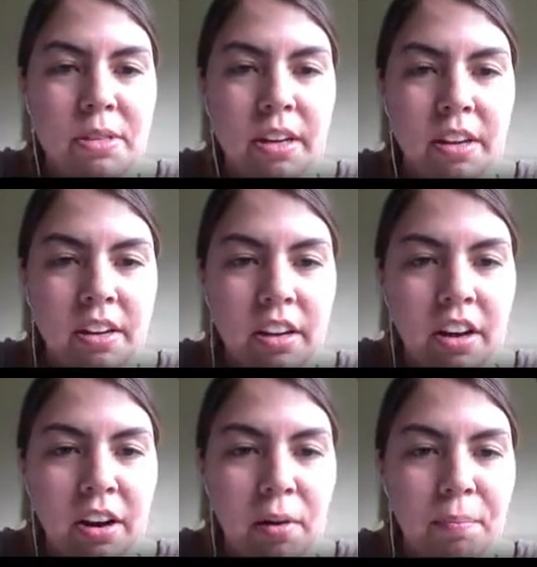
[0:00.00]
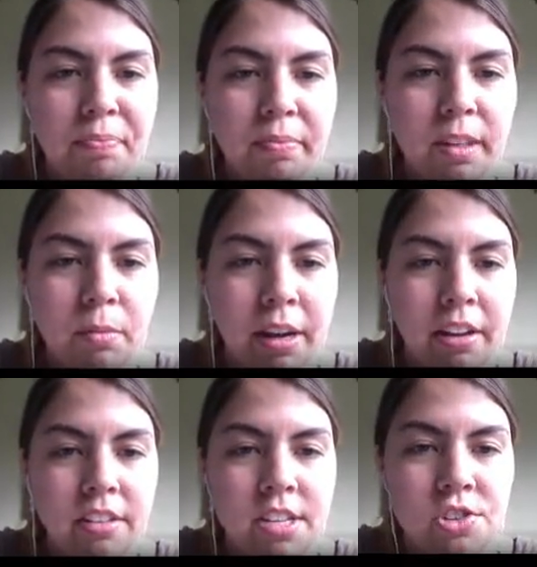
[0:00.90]
I was on um,
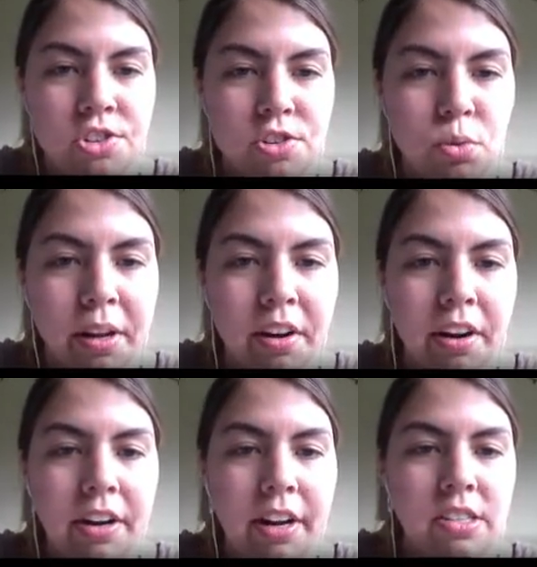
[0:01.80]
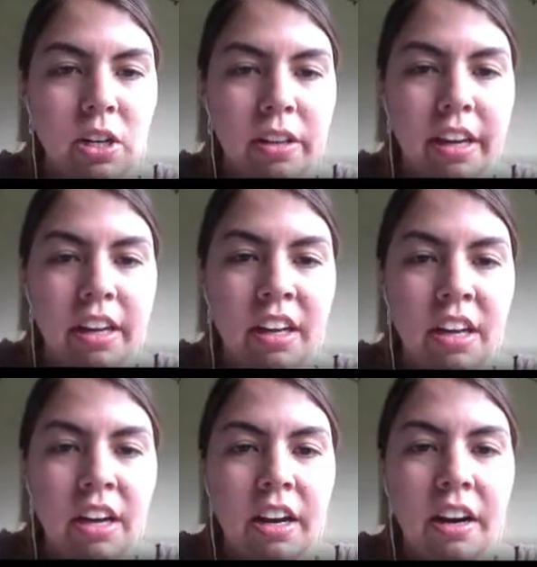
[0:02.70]
my teacher Twitter, and I saw that
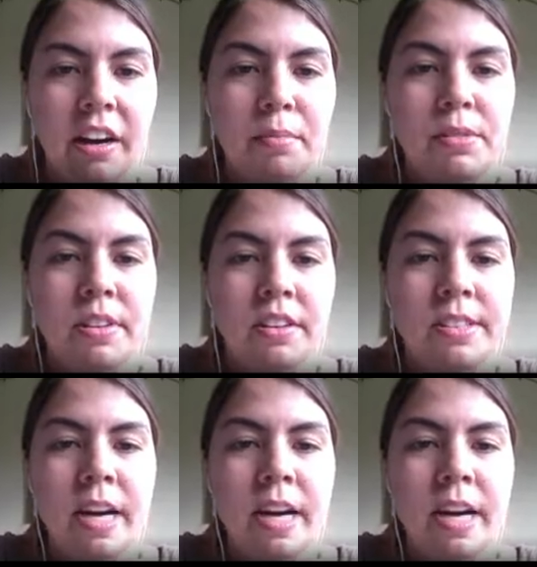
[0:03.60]
um,